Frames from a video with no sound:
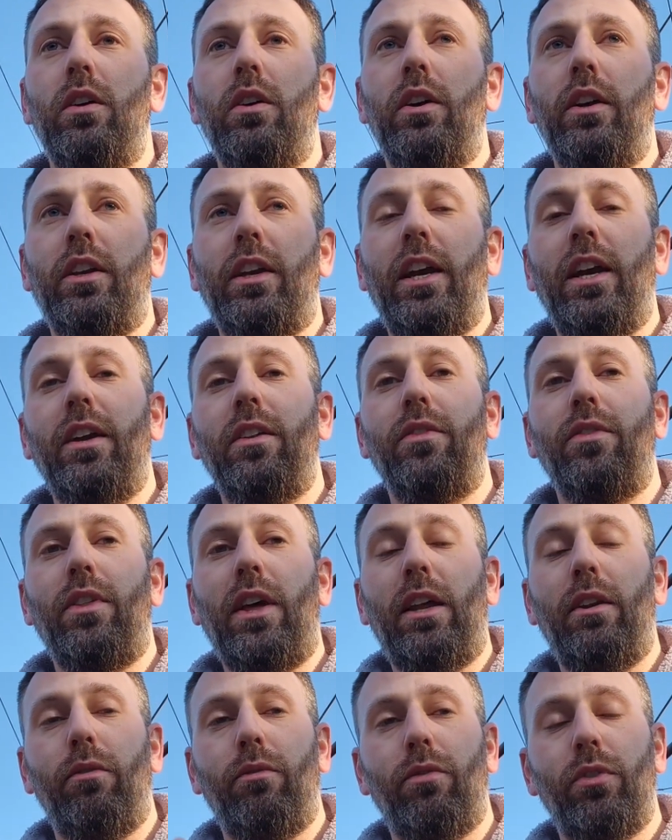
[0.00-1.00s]
Again,
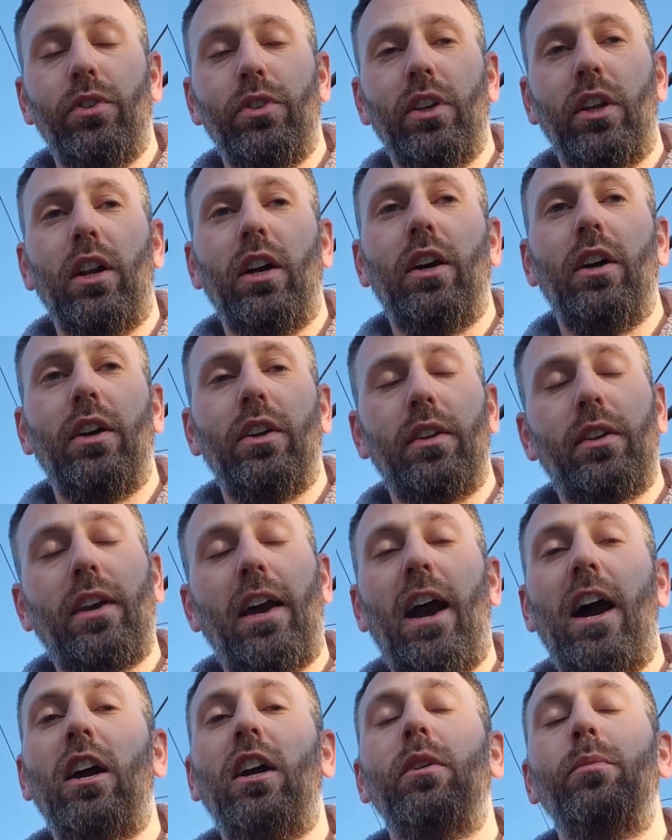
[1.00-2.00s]
that vanilla and
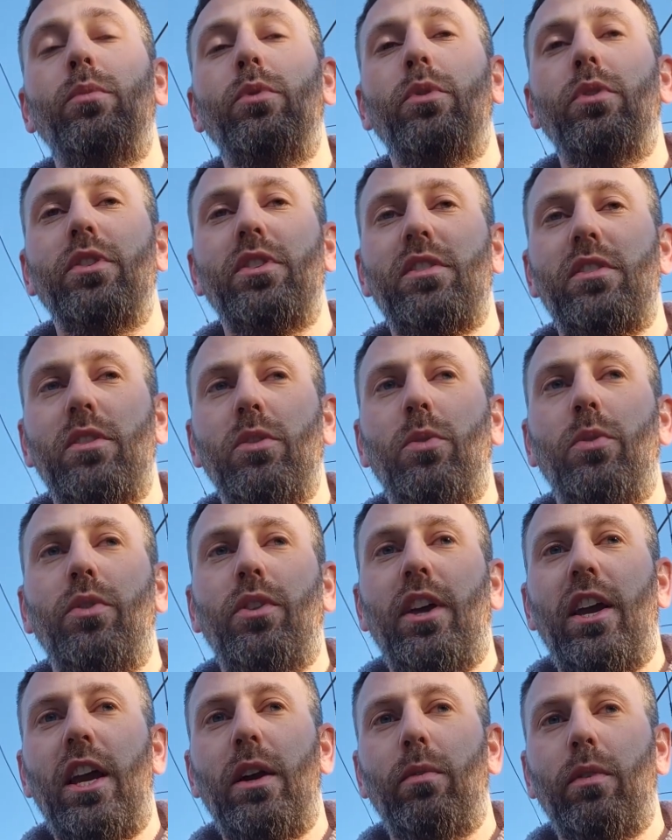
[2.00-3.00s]
caramel is still
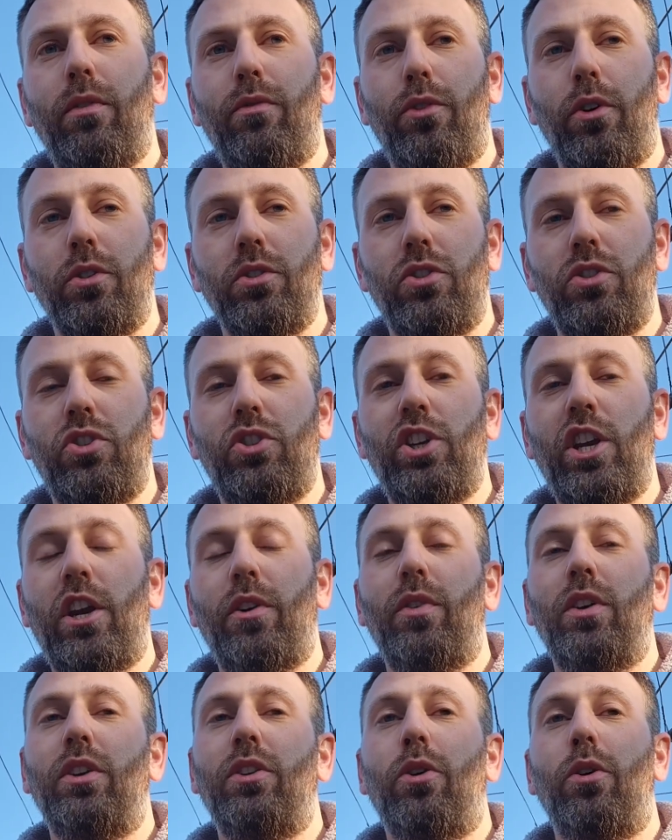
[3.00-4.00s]
there with those
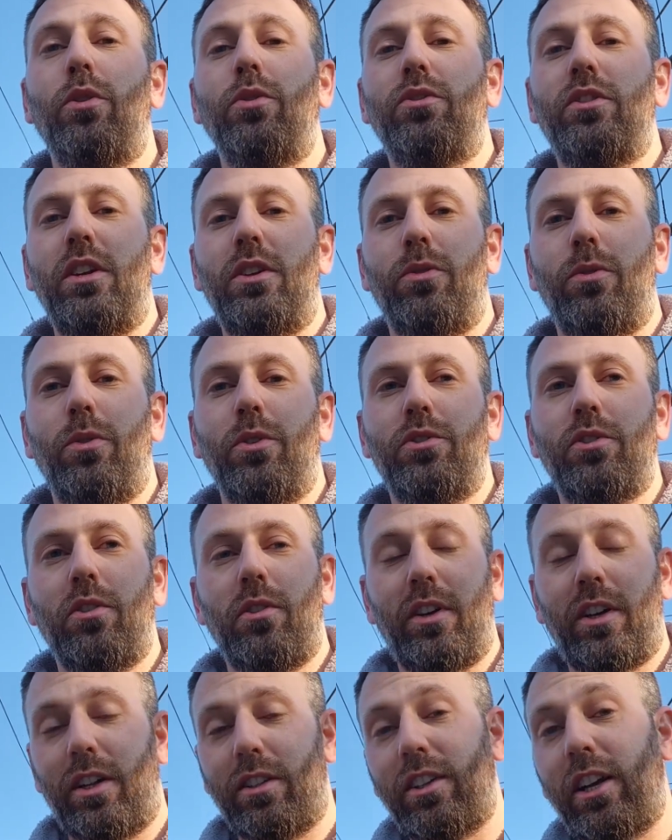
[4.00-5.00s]
cherry notes and also
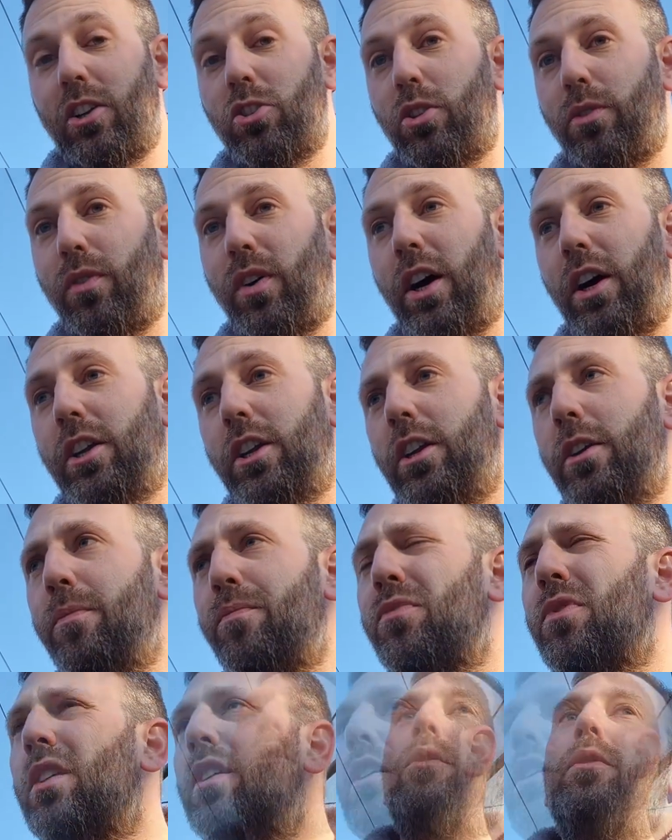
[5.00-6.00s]
like a touch of honey.
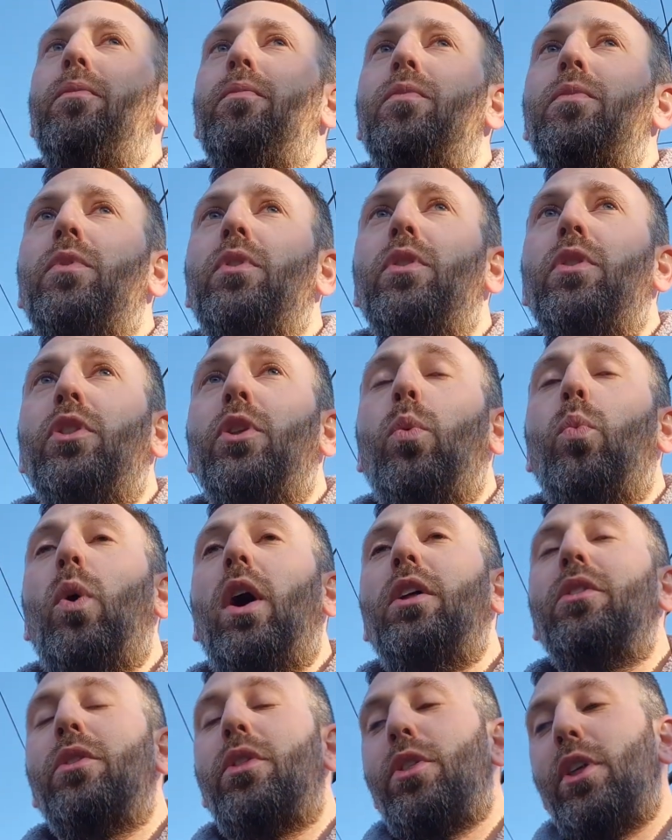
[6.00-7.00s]
The
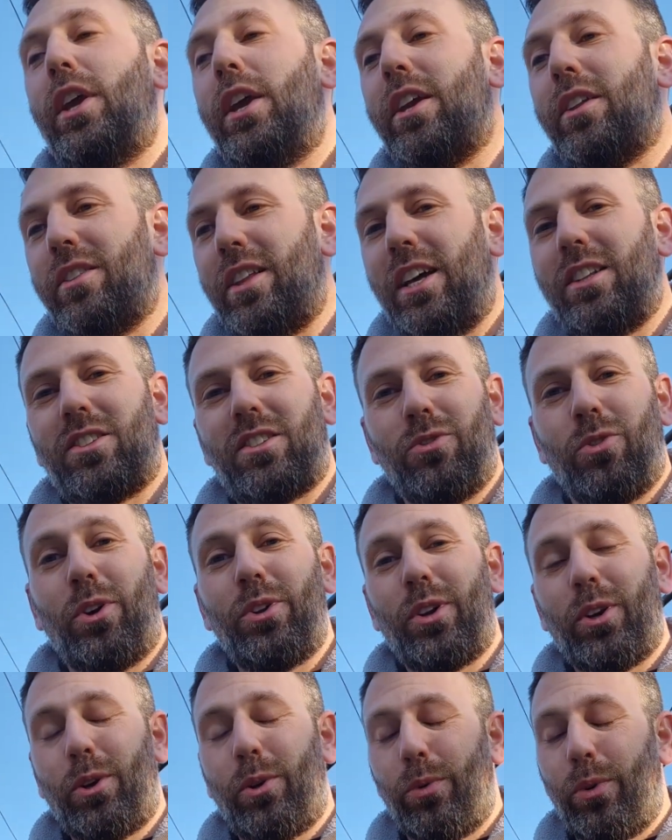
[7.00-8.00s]
one thing that's
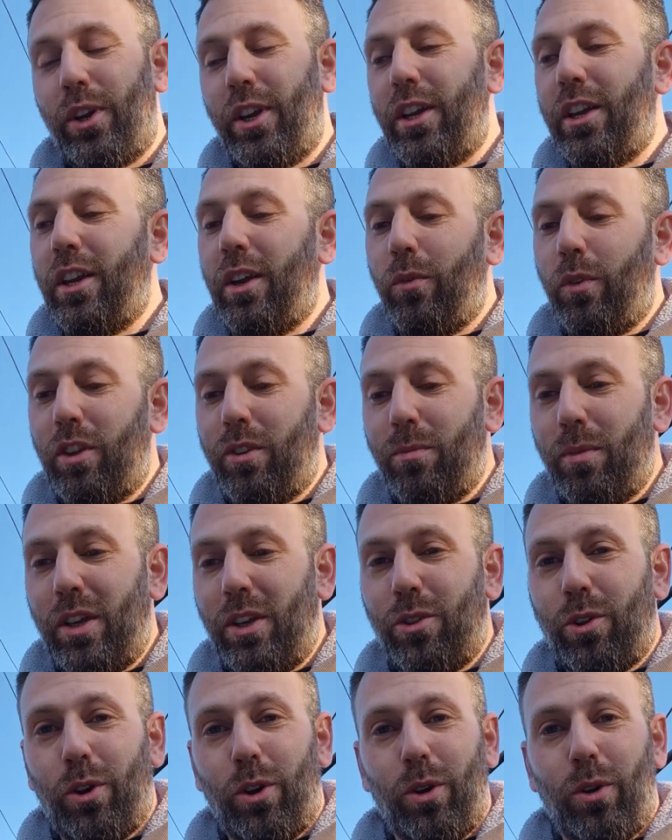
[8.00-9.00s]
not agreeing with
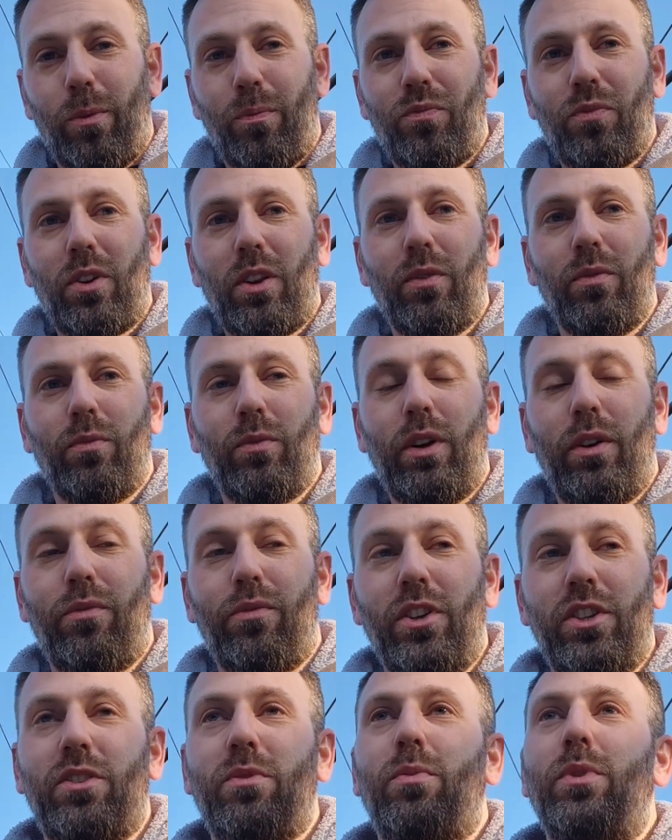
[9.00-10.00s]
me though
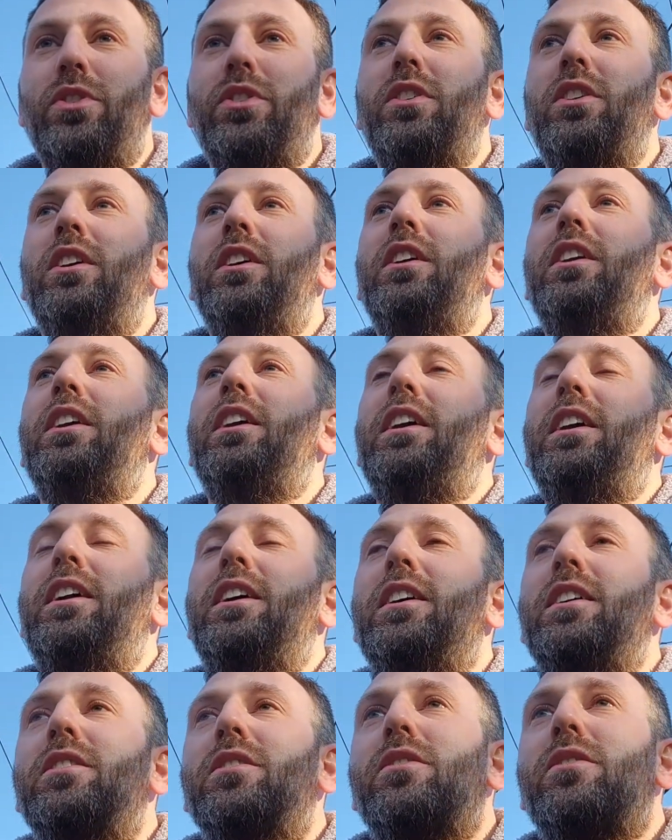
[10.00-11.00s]
with this whiskey
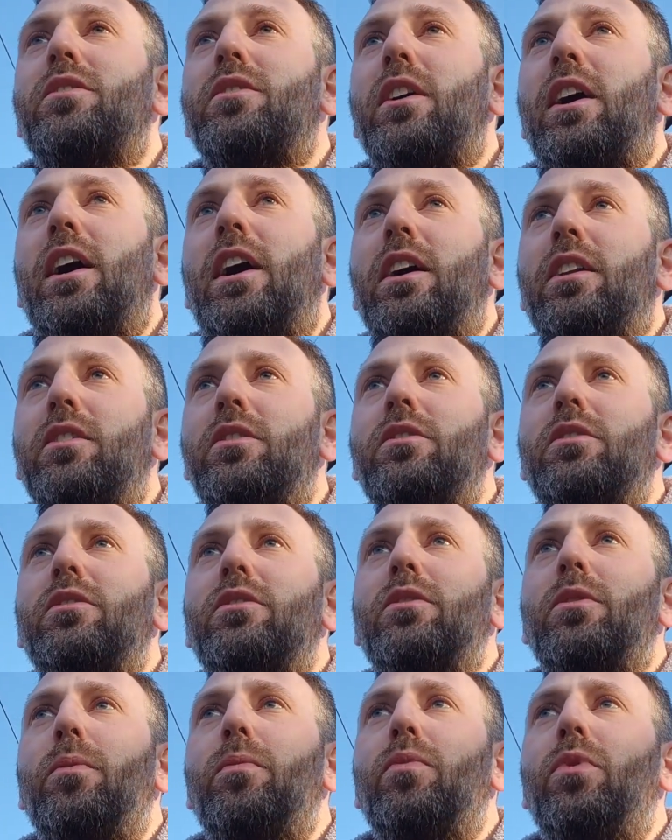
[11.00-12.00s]
is that
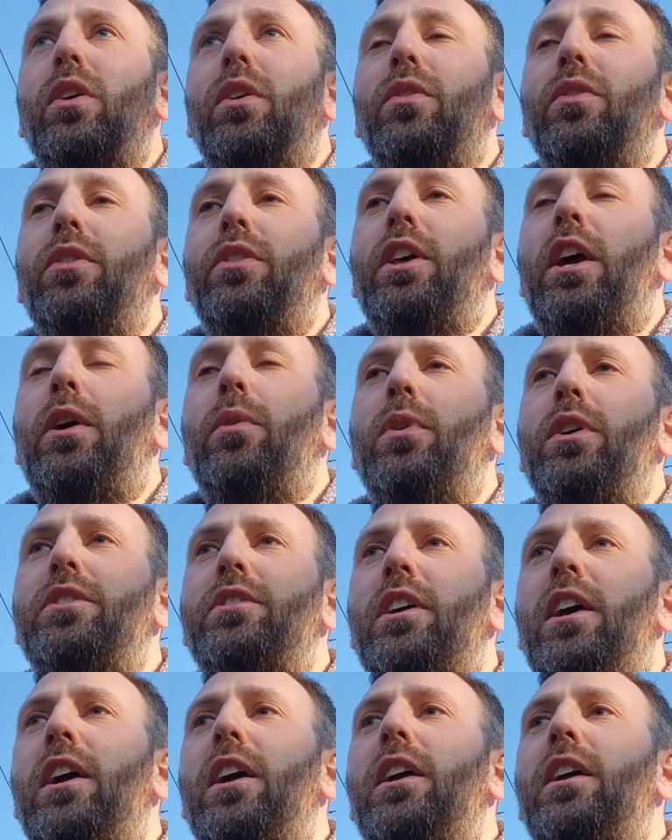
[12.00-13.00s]

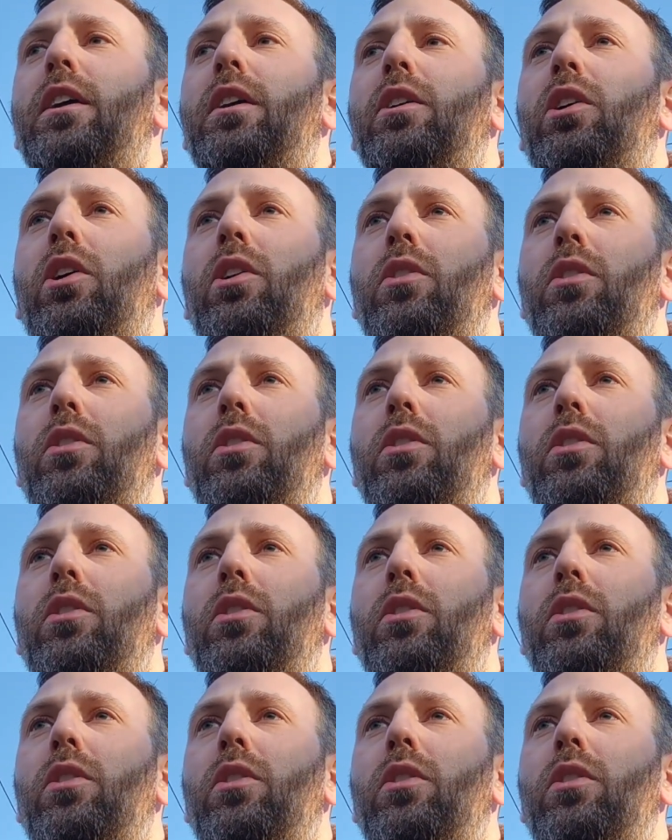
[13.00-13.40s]
there's a